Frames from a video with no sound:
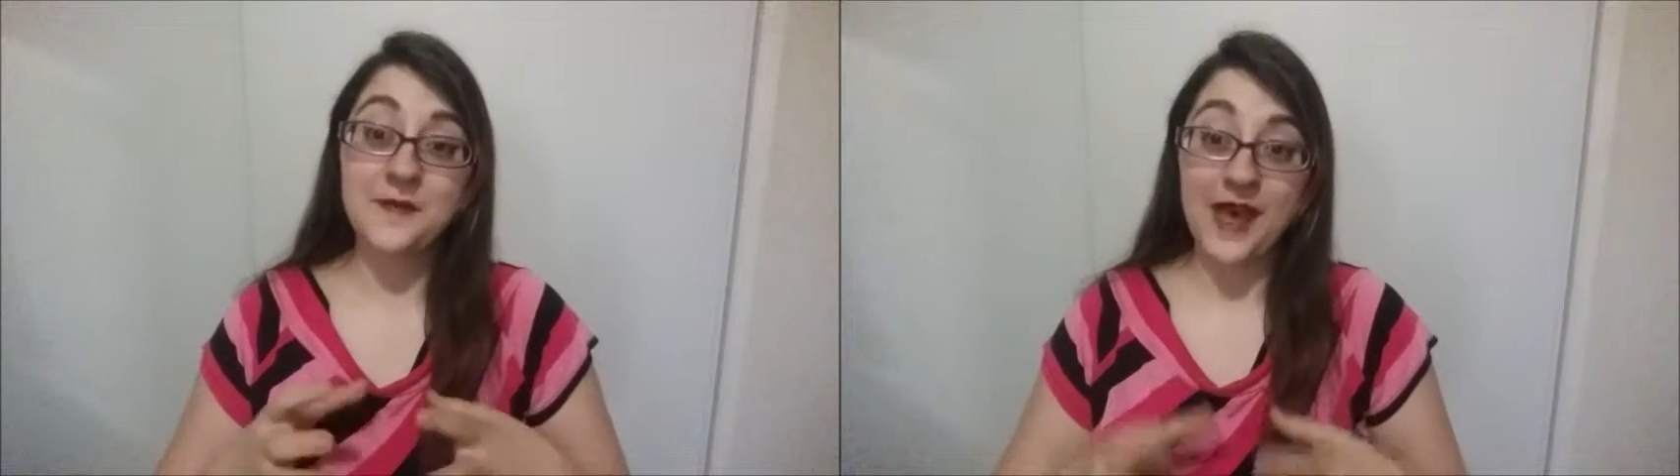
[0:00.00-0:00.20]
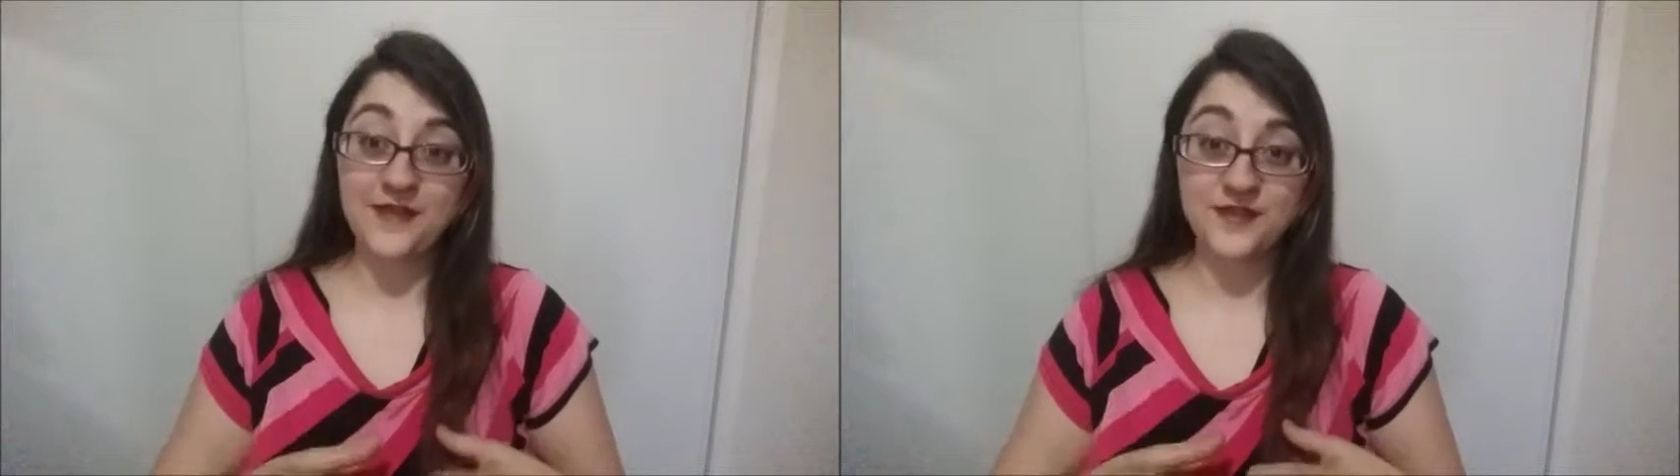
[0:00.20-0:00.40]

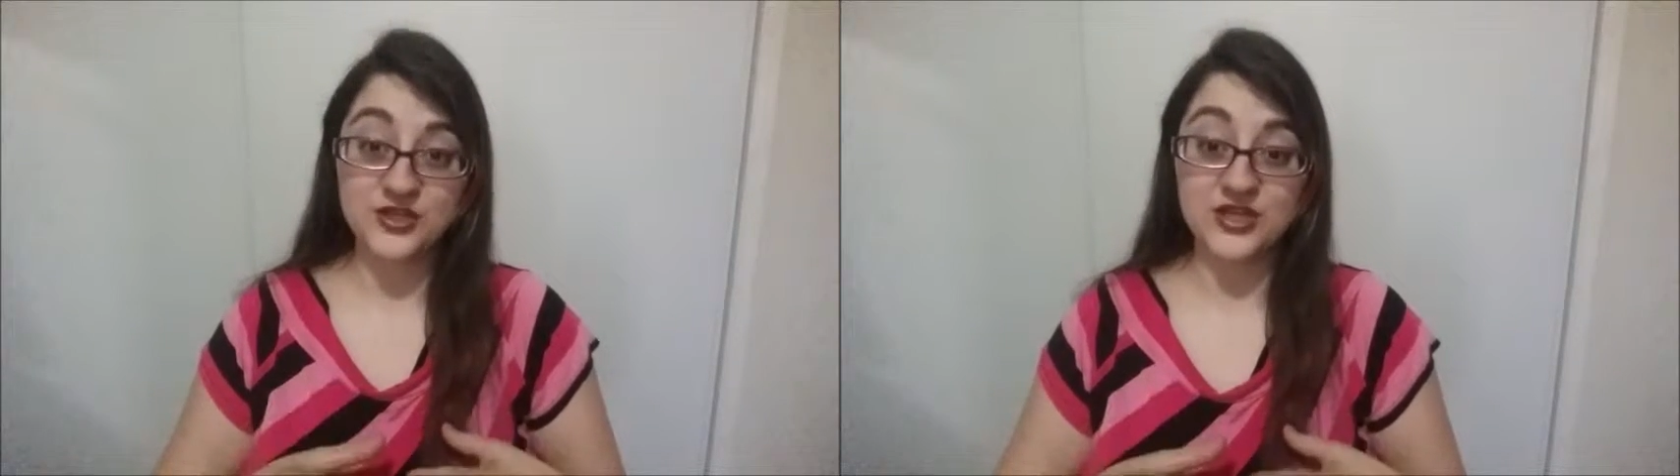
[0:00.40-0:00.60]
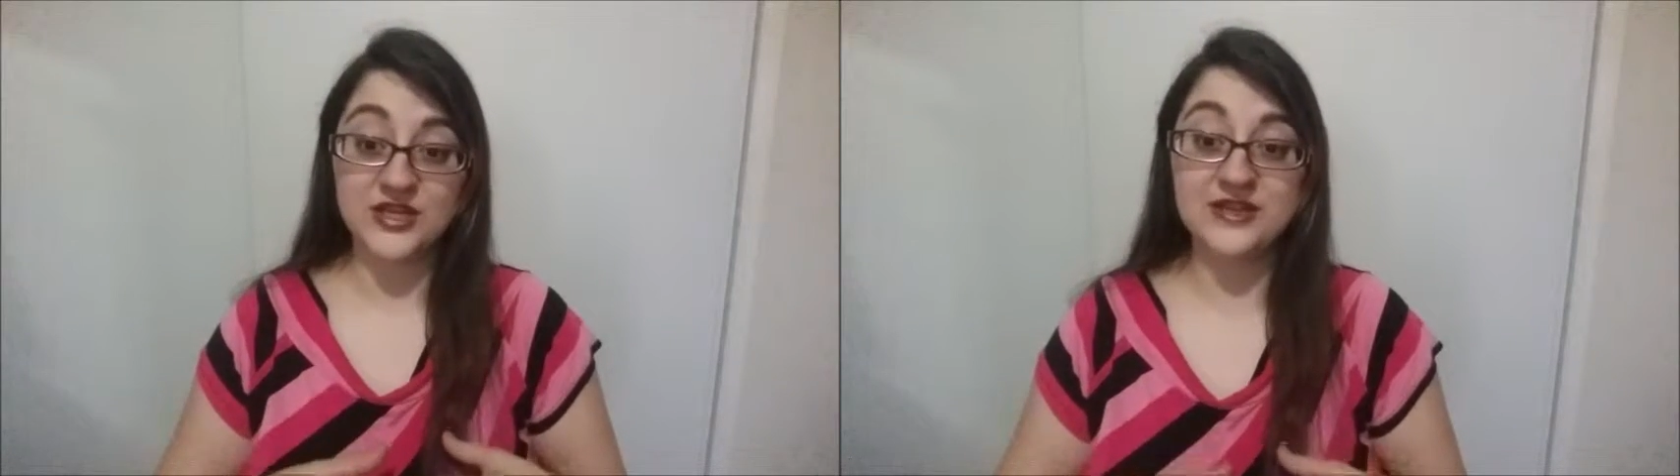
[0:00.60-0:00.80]

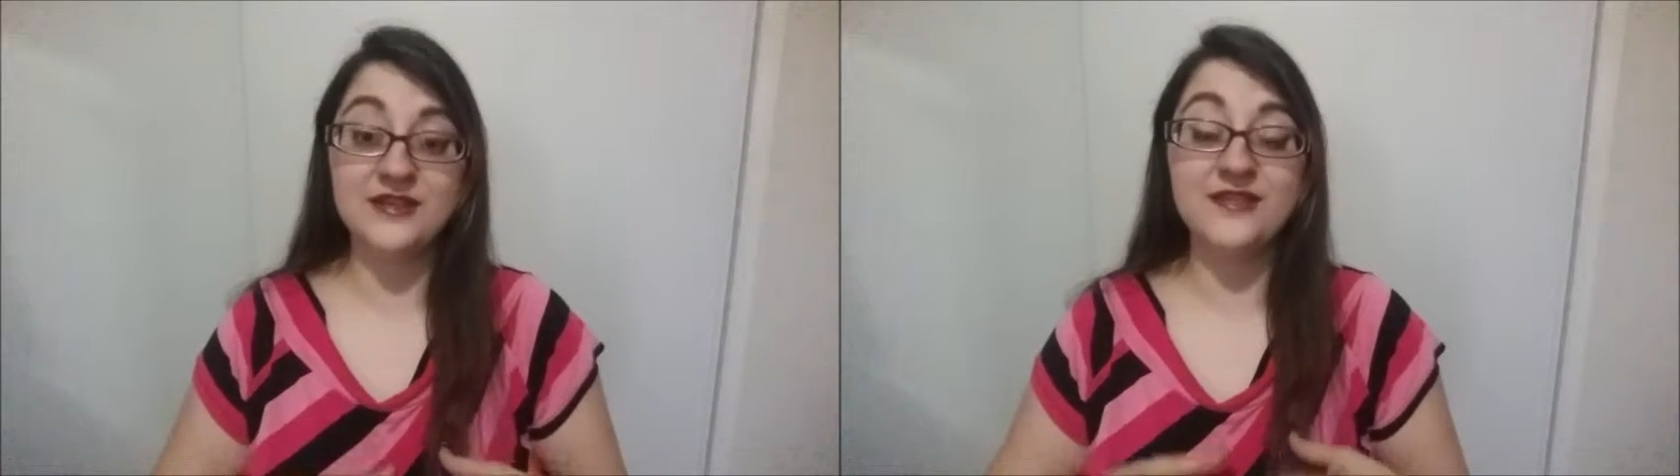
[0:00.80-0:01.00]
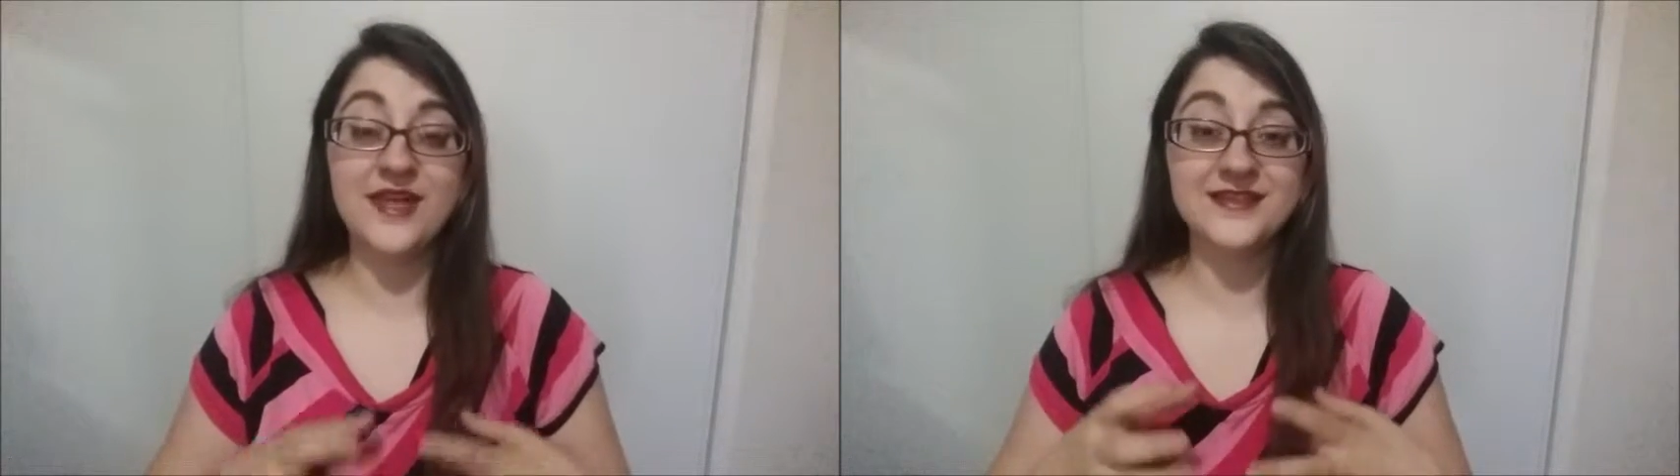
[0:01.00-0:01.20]

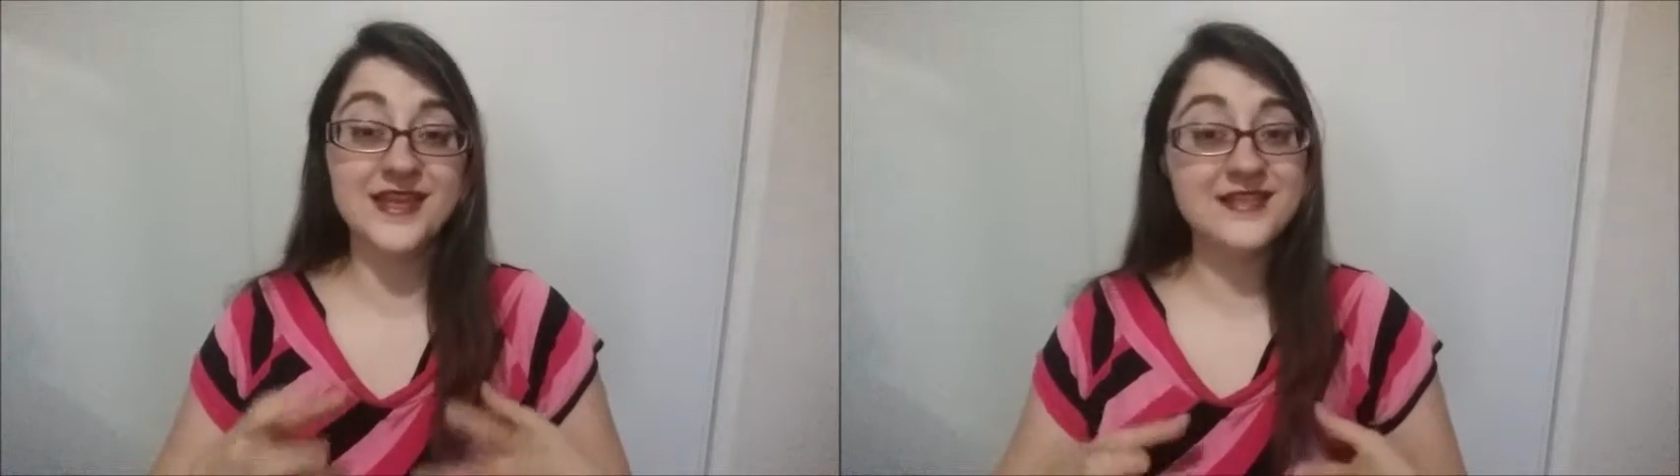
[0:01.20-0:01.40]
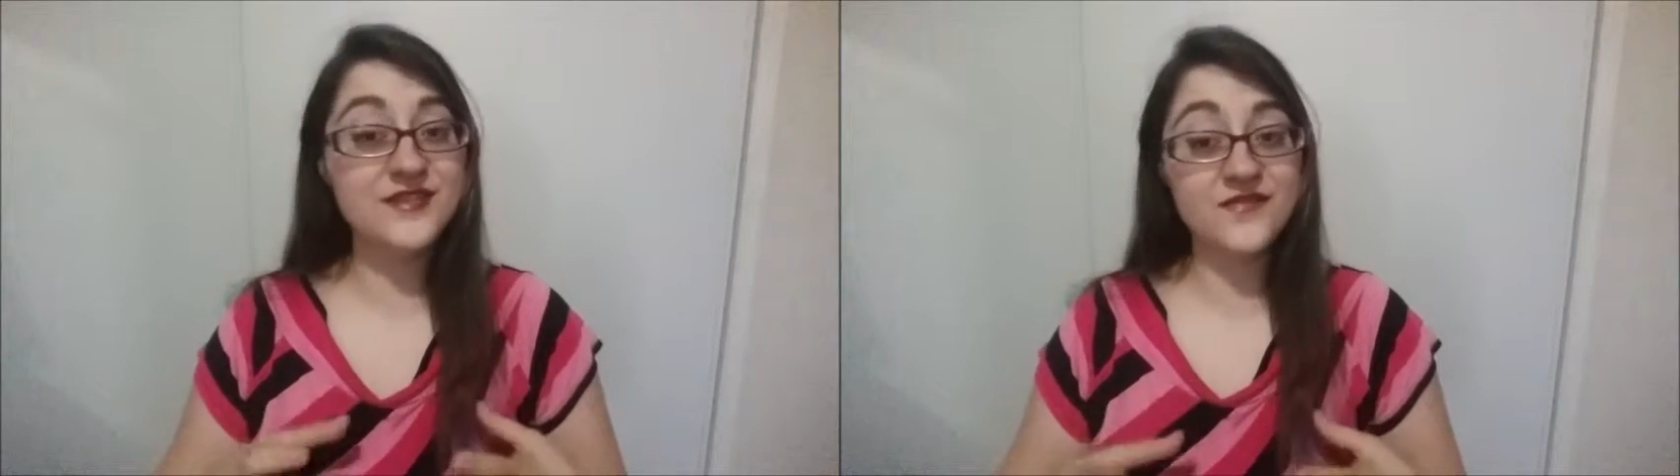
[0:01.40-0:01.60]
pathogen that
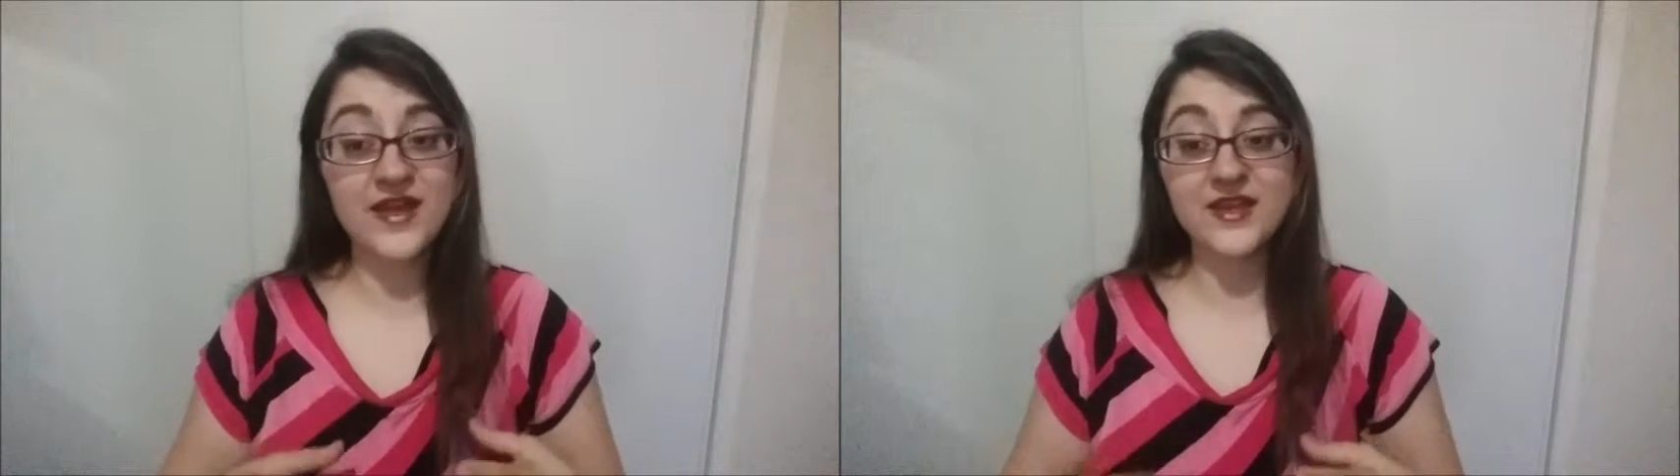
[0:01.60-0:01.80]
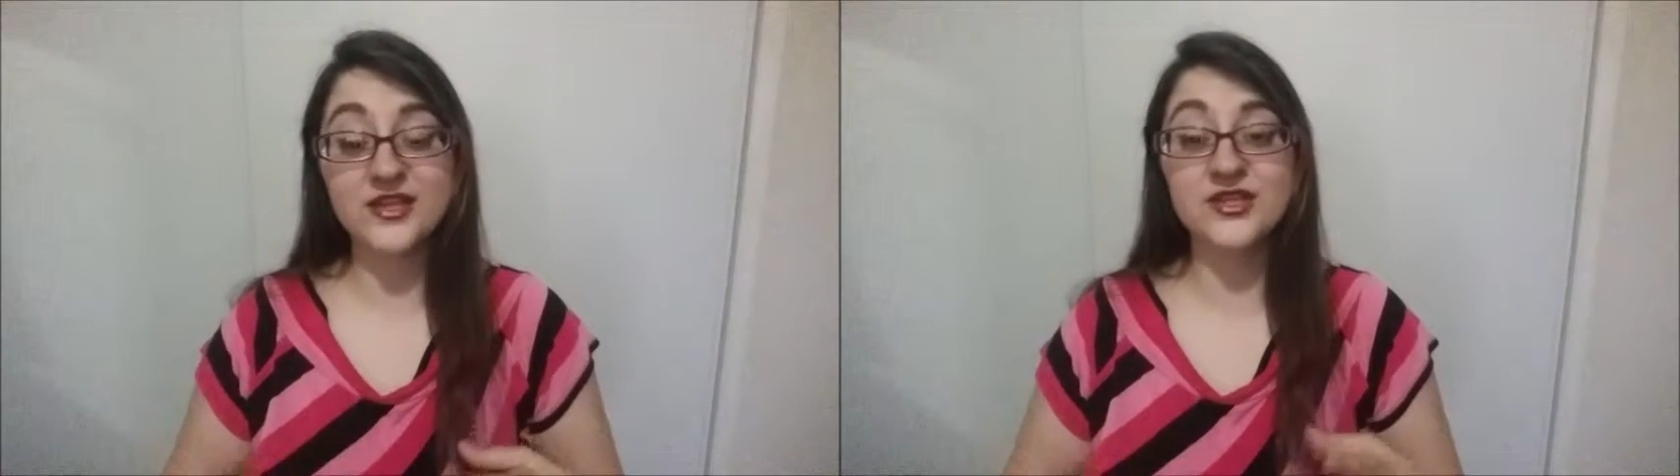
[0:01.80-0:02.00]
takes
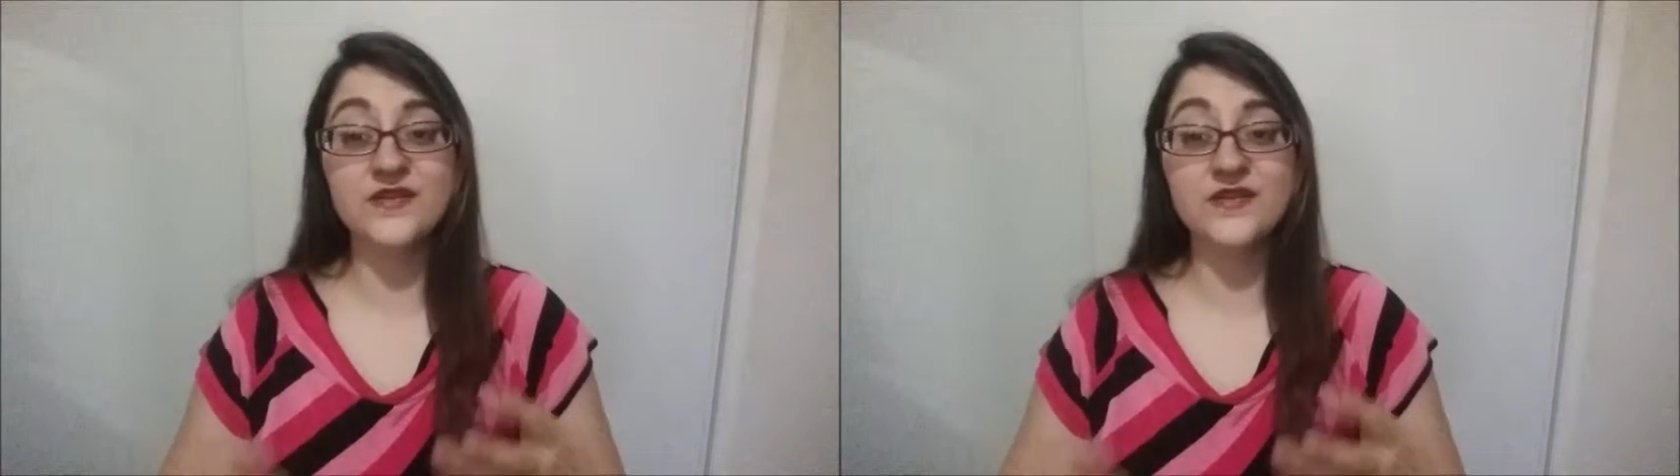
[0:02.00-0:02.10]
advantage